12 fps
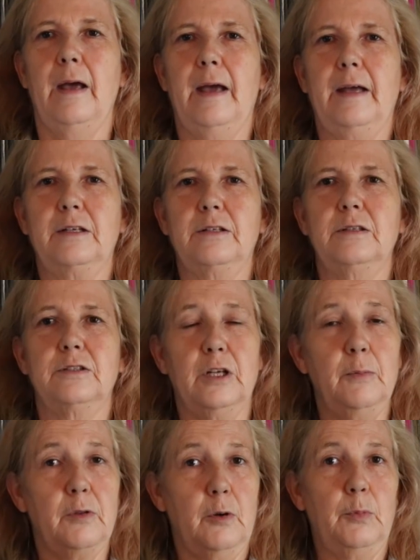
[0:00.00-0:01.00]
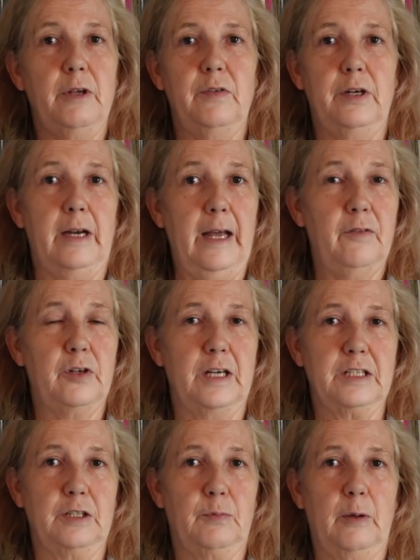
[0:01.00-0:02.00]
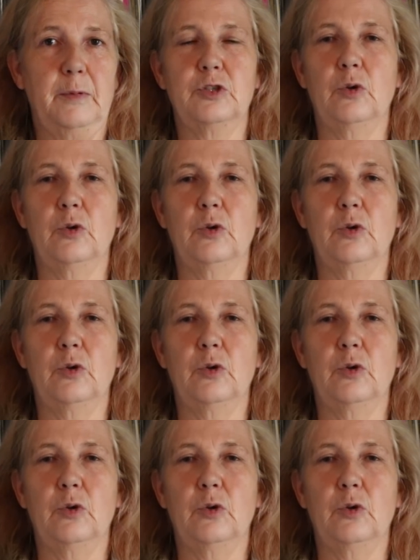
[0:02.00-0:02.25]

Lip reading: and some of them are even in advertising department.